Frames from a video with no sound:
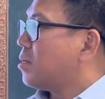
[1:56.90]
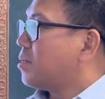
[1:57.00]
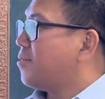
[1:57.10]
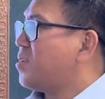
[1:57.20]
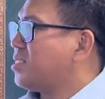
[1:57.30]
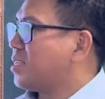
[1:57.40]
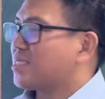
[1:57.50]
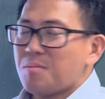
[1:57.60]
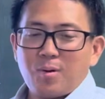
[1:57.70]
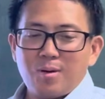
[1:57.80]
The first
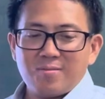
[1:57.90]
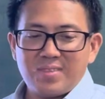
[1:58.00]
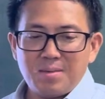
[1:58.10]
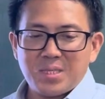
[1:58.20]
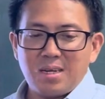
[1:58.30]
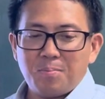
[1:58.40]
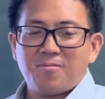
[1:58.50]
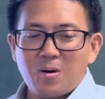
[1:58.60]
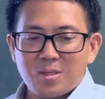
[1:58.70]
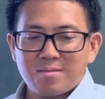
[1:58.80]
example of dip slip
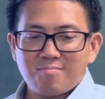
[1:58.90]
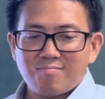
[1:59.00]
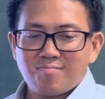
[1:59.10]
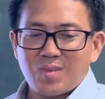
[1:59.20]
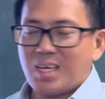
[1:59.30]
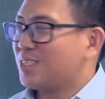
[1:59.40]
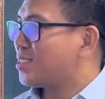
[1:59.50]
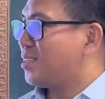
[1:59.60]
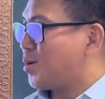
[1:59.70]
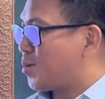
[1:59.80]
fault is
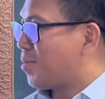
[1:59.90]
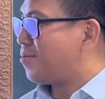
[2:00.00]
the normal